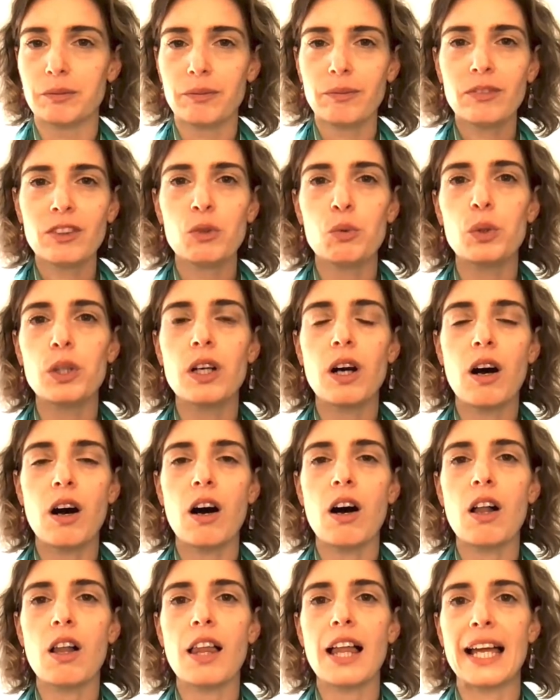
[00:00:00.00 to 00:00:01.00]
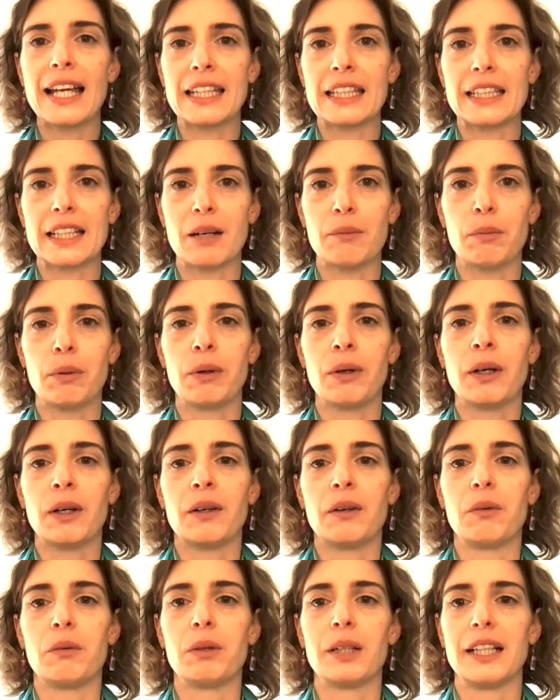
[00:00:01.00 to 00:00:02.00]
we all end up
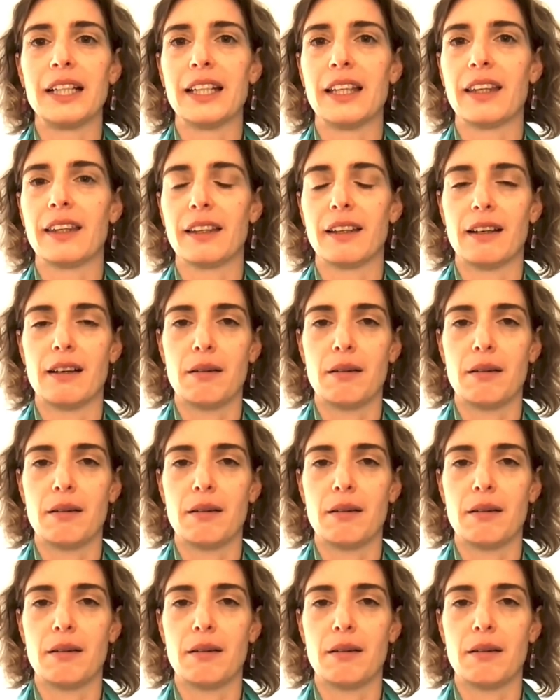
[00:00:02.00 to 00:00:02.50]
with